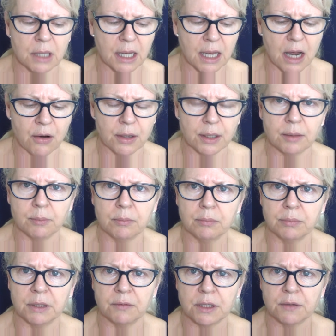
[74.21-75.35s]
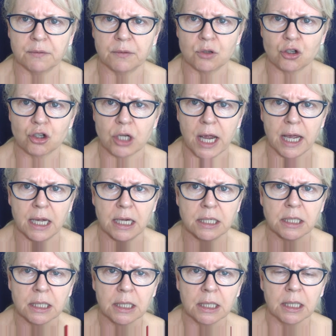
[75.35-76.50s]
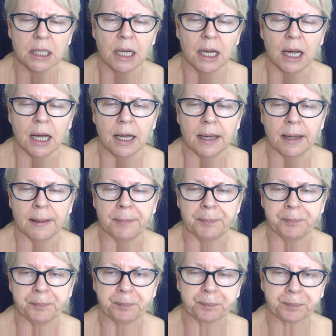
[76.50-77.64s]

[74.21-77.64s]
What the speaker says: They are in a bit of a different shade. And